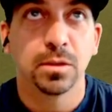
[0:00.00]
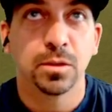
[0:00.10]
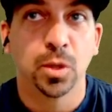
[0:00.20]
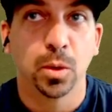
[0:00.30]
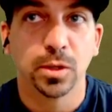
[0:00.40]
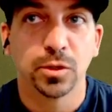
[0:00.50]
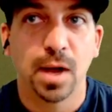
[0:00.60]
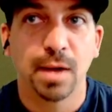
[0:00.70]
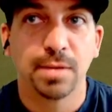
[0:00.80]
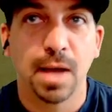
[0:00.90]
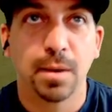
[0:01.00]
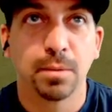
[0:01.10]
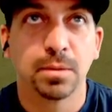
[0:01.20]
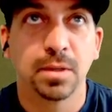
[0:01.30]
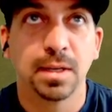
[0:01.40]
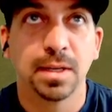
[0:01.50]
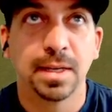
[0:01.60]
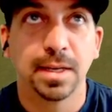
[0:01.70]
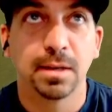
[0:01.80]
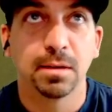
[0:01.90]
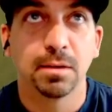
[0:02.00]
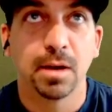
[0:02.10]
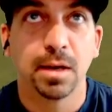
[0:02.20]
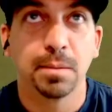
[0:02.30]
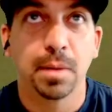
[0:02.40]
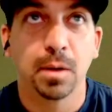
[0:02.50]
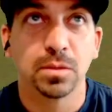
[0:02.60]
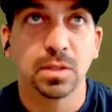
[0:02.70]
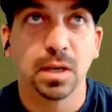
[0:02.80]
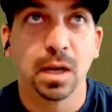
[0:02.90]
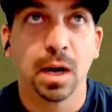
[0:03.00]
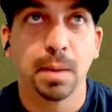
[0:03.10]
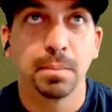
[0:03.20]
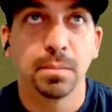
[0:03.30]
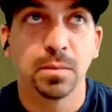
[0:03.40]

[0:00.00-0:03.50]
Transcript: choke a drive down into here, right, and bounce it up,